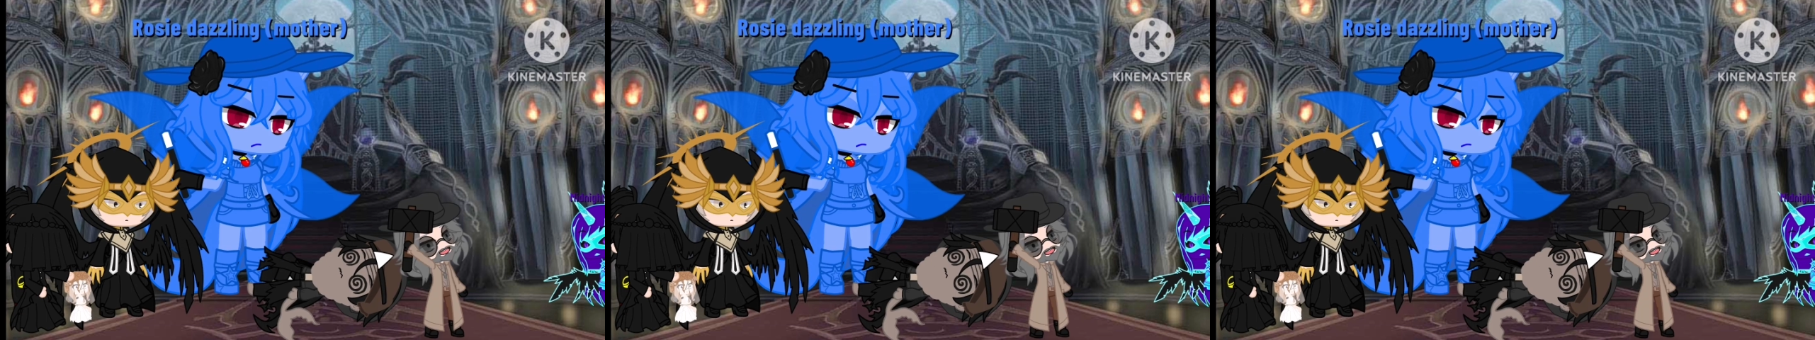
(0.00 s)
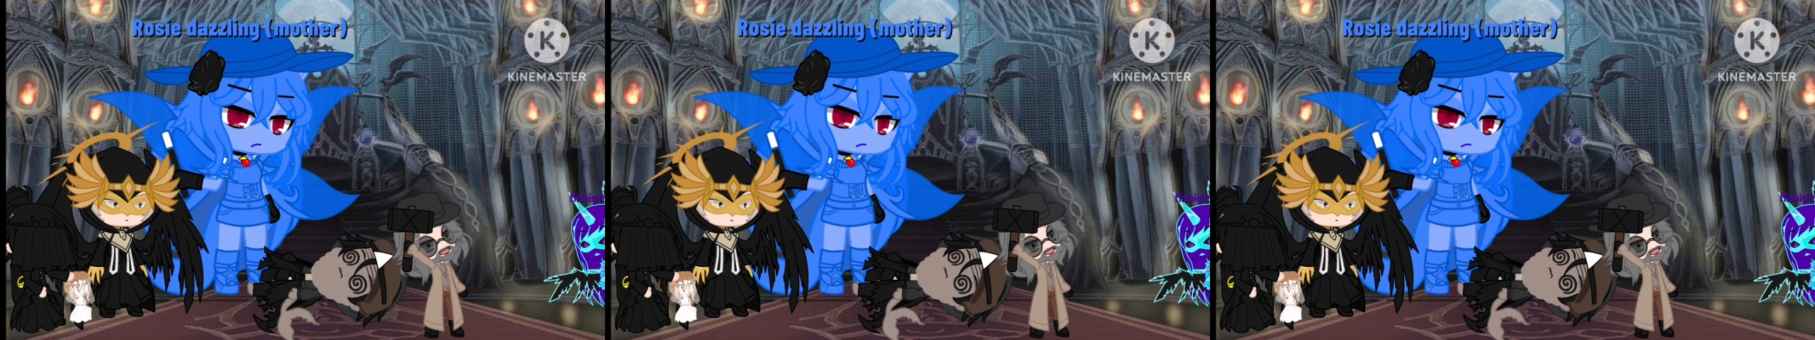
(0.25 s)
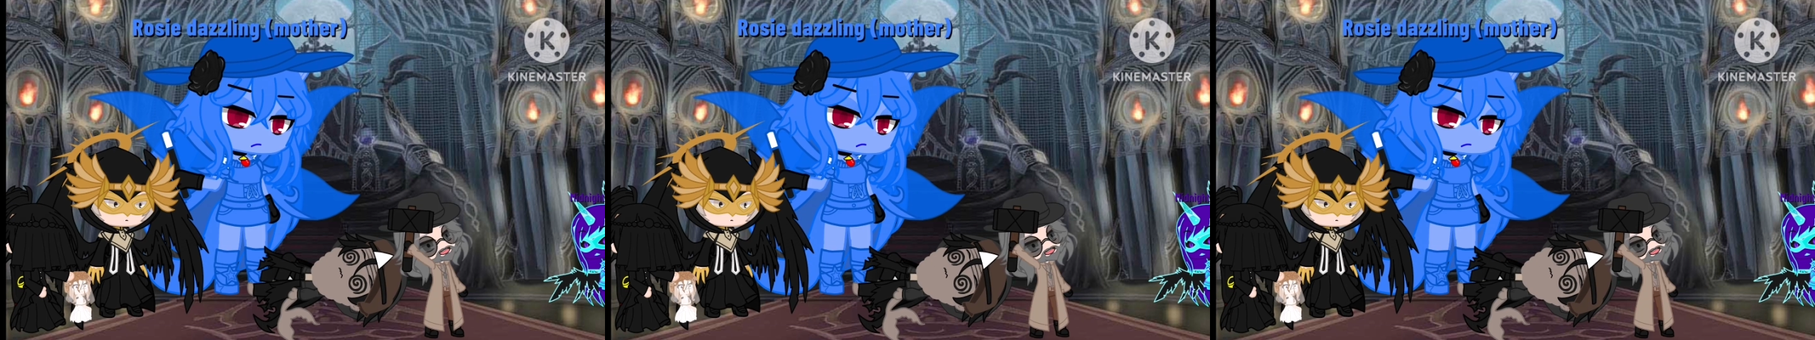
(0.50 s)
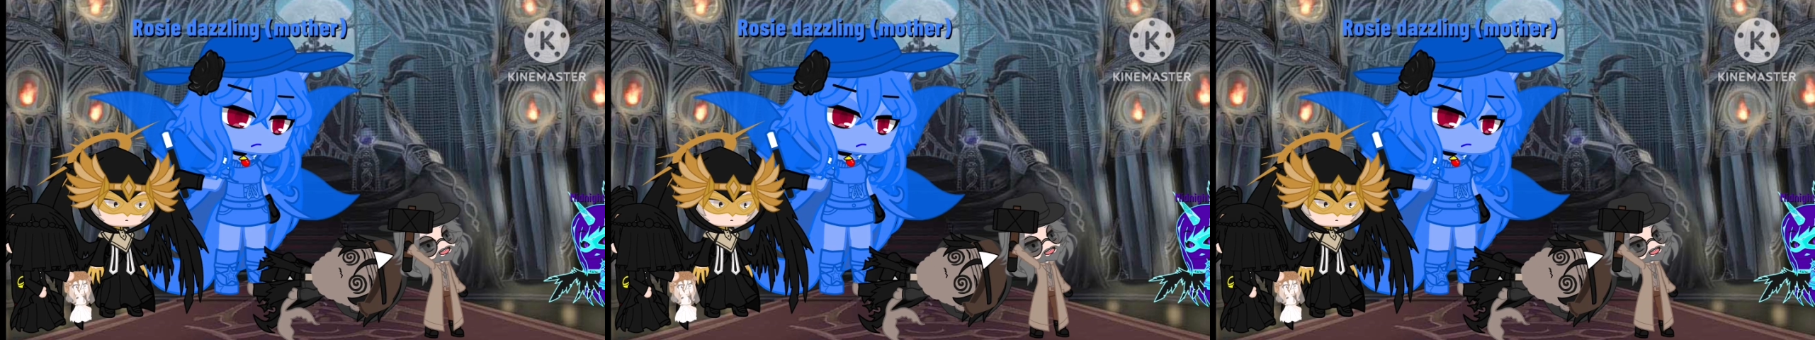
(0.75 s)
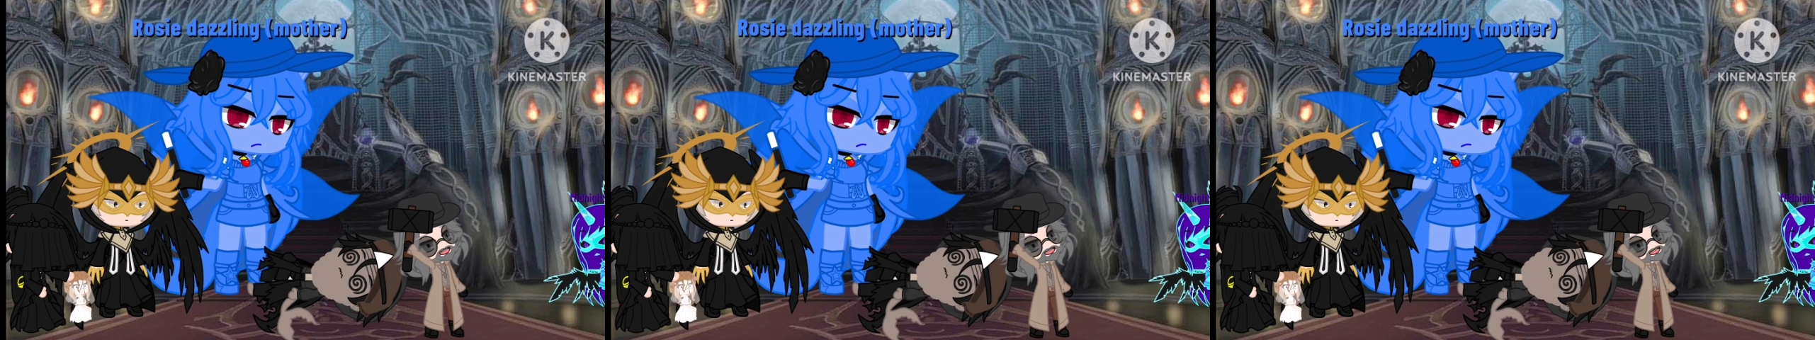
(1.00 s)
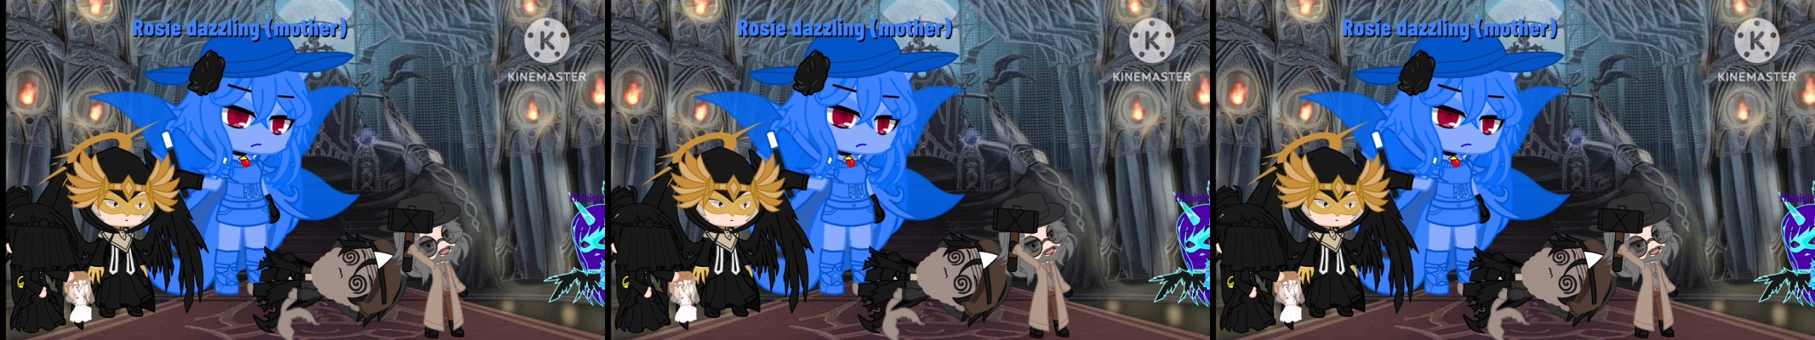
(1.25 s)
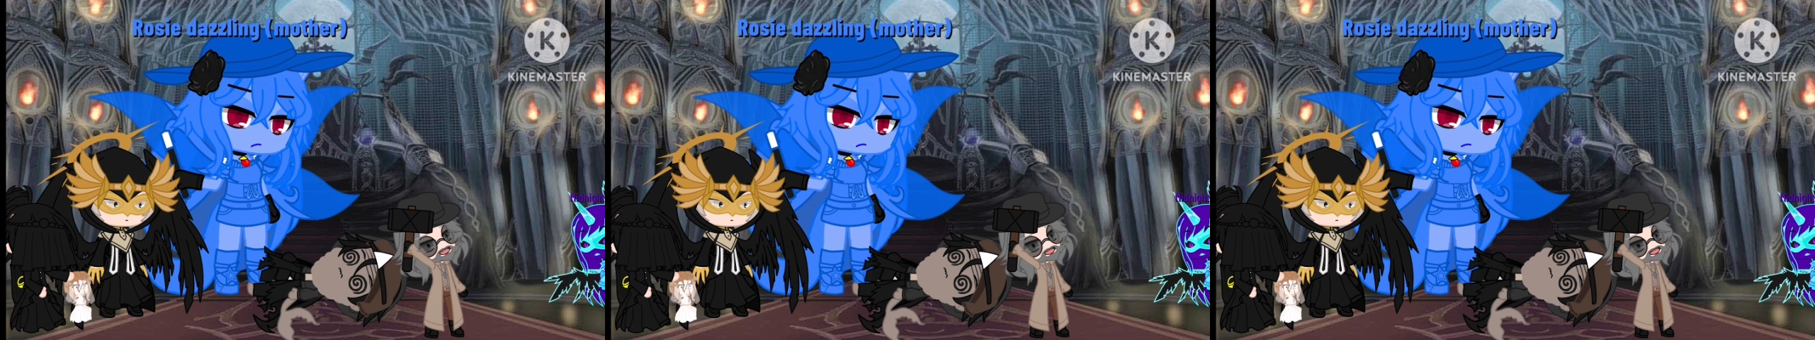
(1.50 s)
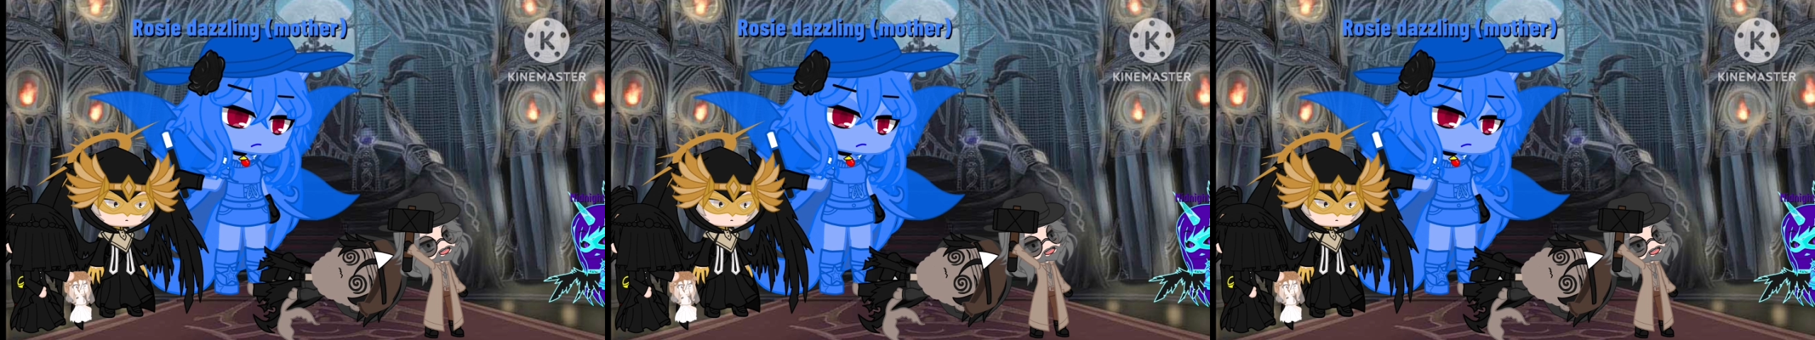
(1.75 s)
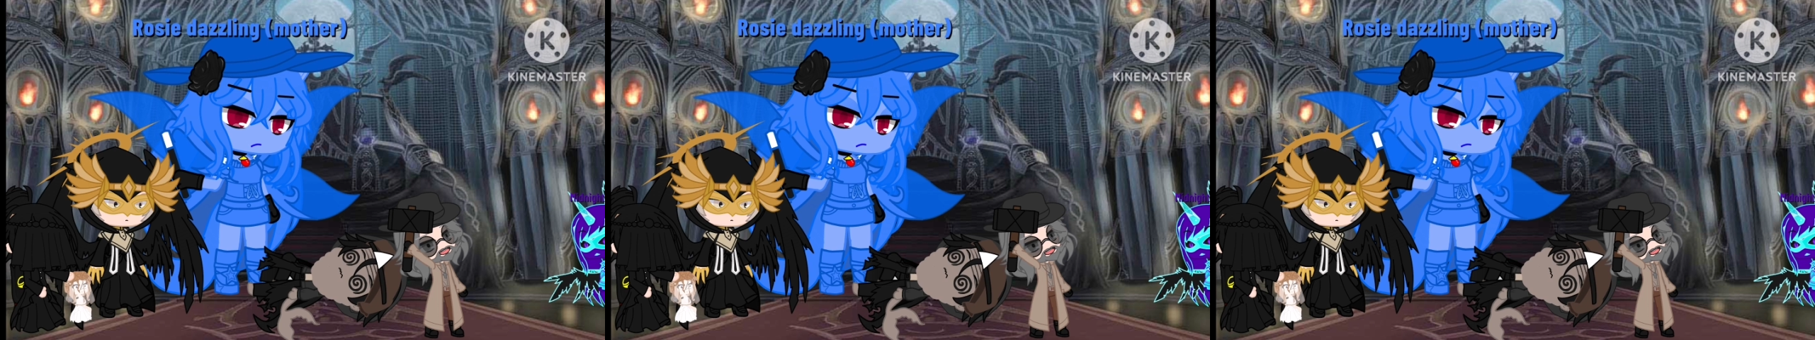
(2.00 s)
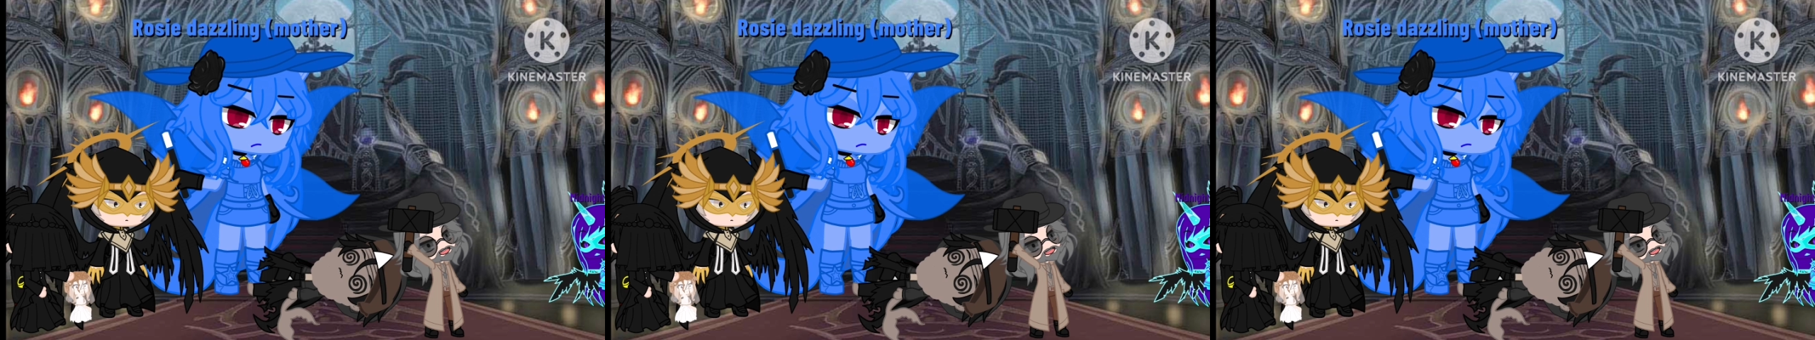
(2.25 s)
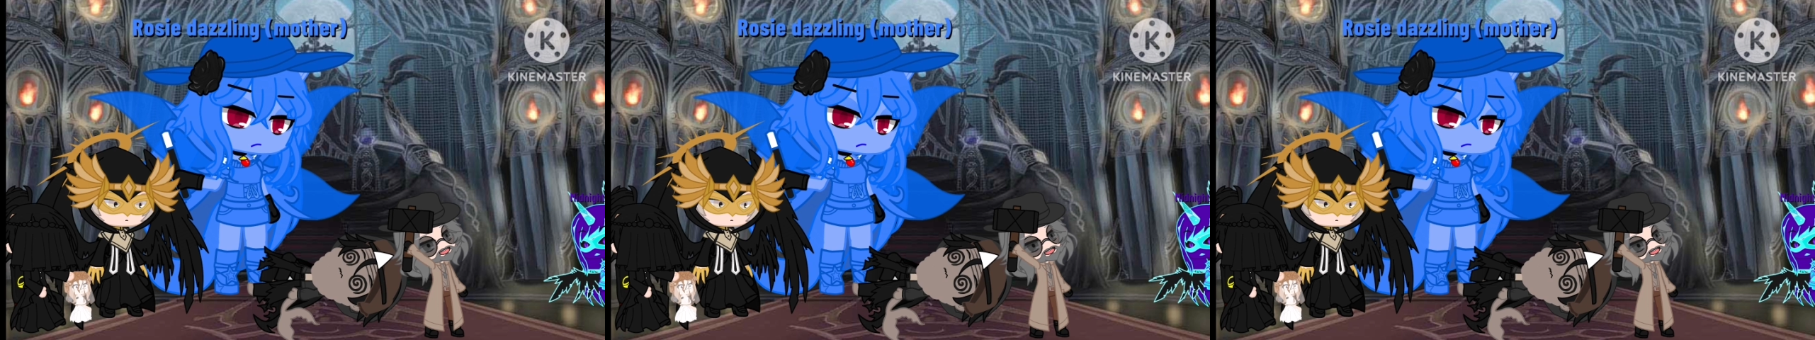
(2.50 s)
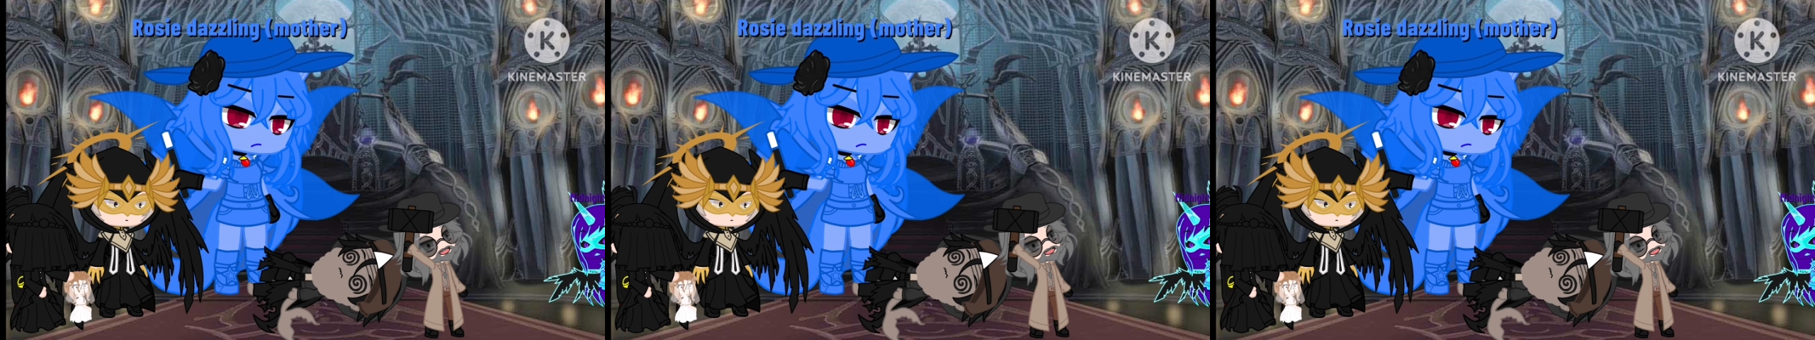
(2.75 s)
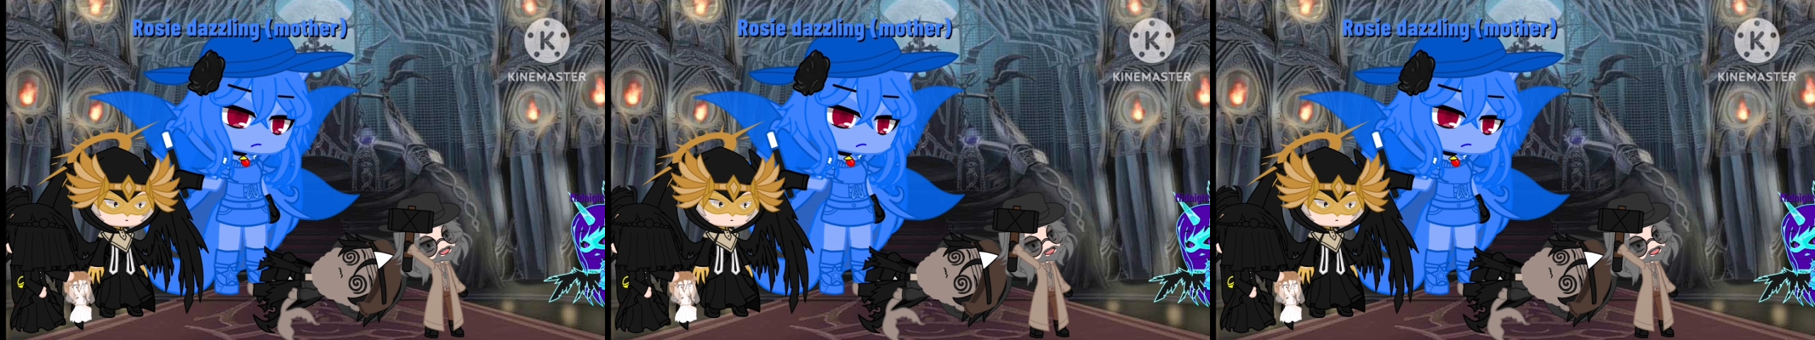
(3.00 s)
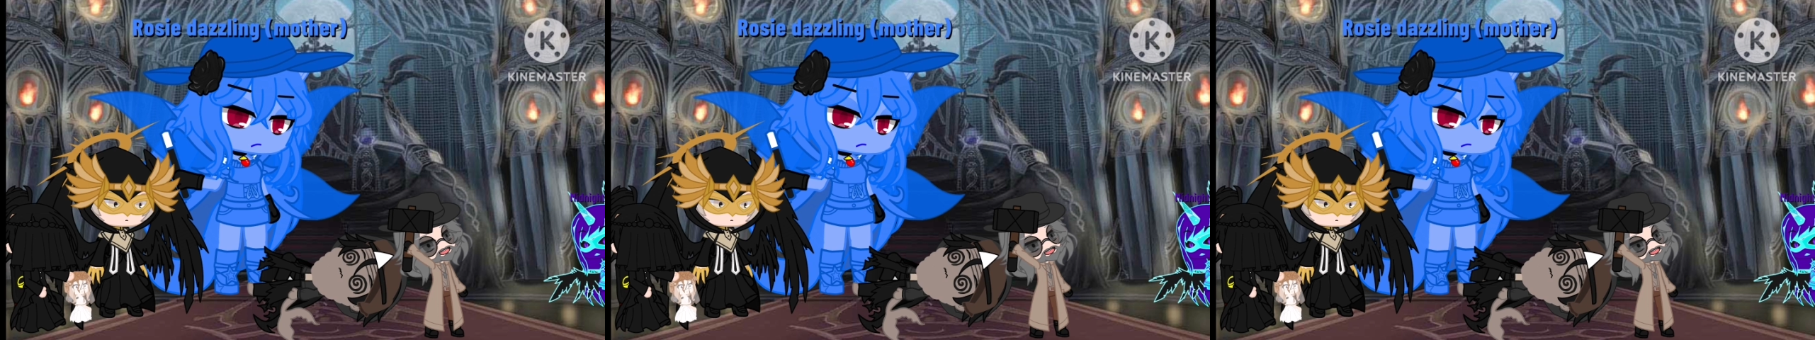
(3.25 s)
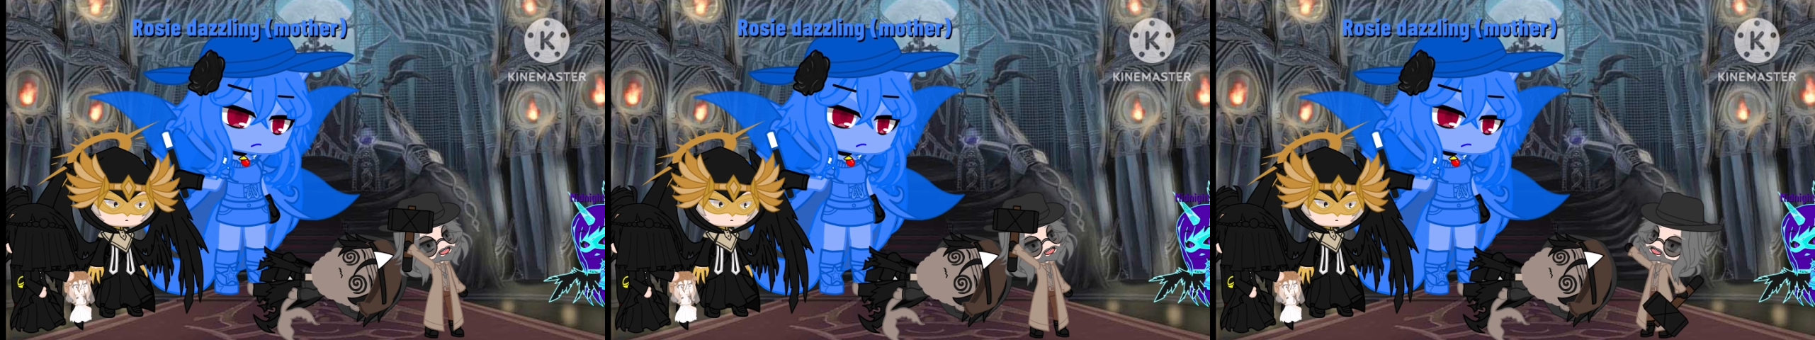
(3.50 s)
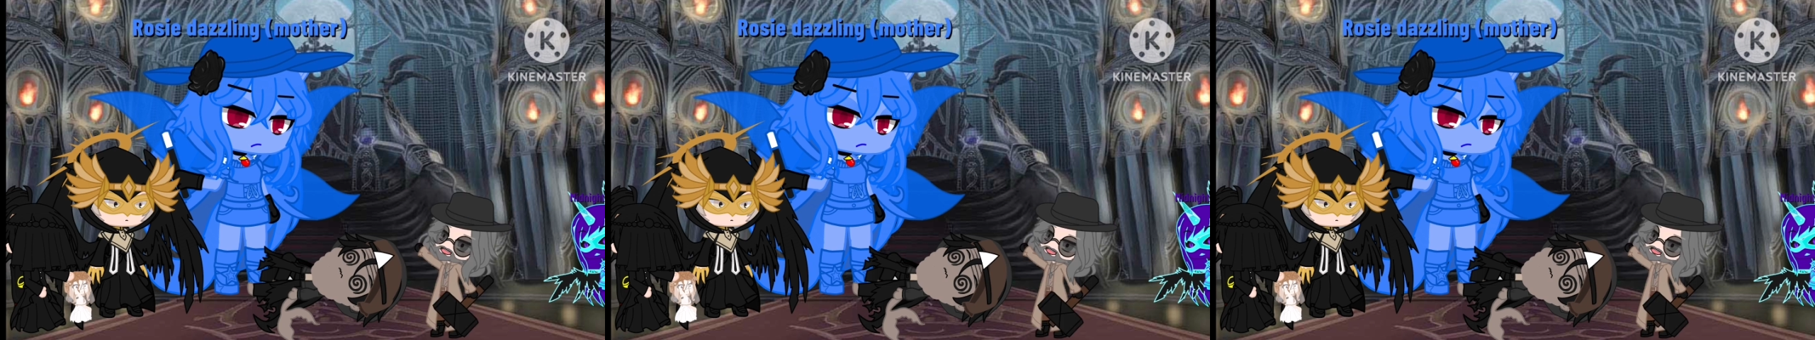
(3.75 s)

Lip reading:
No face is visible, so there are no lips to read.